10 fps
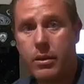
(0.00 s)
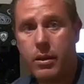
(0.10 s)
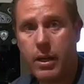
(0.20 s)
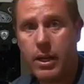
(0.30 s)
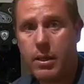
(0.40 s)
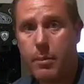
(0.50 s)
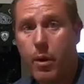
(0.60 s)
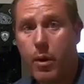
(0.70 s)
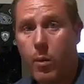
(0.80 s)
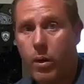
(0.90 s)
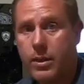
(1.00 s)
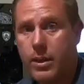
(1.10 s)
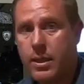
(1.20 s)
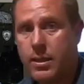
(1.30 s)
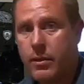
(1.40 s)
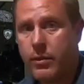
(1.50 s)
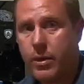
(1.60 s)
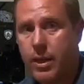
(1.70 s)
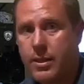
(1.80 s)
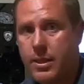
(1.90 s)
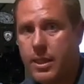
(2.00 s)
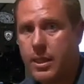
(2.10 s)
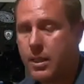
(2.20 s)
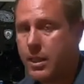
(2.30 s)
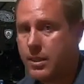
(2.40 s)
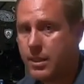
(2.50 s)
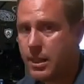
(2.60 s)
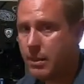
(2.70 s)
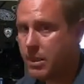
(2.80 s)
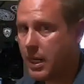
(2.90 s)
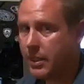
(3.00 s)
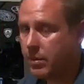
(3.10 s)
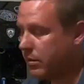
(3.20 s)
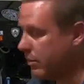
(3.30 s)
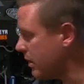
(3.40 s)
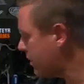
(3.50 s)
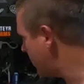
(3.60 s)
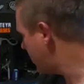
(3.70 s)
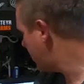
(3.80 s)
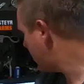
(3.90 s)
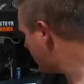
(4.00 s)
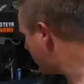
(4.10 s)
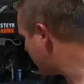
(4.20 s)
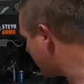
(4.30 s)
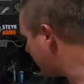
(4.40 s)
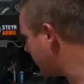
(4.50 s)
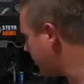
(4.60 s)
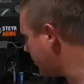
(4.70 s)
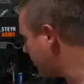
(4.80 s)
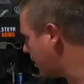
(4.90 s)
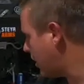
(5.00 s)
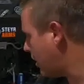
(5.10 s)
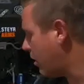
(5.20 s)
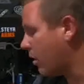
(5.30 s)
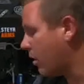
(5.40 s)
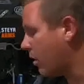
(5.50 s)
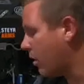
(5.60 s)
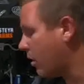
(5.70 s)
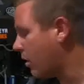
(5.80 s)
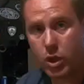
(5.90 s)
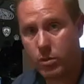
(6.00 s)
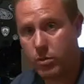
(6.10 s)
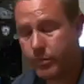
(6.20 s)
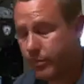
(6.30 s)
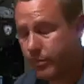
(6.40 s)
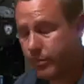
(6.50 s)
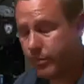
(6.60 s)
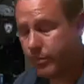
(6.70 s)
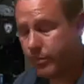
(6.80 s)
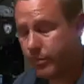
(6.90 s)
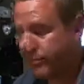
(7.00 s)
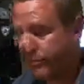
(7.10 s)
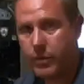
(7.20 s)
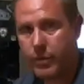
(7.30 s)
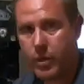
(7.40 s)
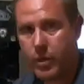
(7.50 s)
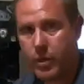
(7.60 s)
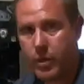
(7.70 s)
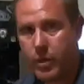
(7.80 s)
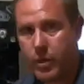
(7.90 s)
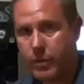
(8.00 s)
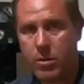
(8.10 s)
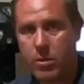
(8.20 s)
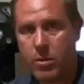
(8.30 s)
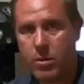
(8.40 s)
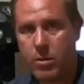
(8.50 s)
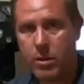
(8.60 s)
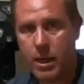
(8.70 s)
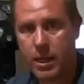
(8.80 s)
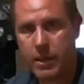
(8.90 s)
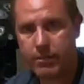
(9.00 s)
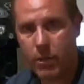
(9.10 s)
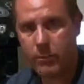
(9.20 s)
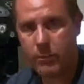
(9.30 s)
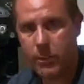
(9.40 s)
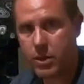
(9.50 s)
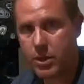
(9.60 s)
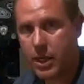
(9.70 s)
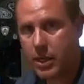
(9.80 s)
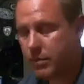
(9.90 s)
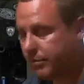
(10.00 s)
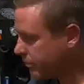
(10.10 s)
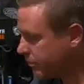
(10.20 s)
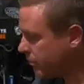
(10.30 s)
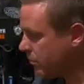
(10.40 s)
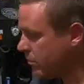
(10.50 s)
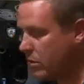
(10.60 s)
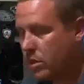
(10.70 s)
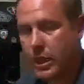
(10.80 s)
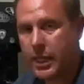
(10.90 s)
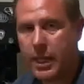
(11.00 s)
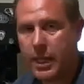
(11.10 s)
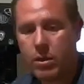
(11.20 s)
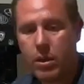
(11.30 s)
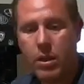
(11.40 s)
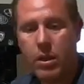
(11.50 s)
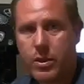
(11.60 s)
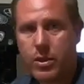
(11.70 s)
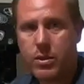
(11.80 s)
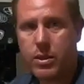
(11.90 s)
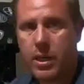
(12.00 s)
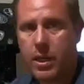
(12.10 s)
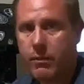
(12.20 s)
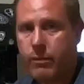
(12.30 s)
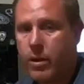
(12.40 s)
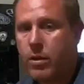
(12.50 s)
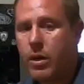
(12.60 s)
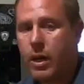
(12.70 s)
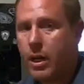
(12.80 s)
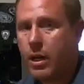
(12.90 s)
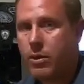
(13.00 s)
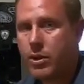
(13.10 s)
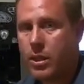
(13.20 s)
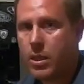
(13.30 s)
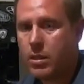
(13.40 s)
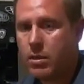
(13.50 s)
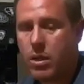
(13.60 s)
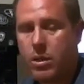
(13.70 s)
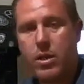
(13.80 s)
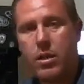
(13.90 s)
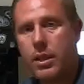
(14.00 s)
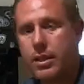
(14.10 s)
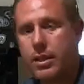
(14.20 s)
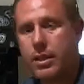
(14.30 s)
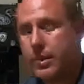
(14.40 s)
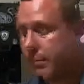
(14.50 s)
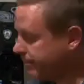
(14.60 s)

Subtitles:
There is a part 1 to this. If you're not seeing it, it's the same title. This one titled 2. So the first Q&A, RmR Steyr. Check it out. Pictures and info, and I'll talk to you all later.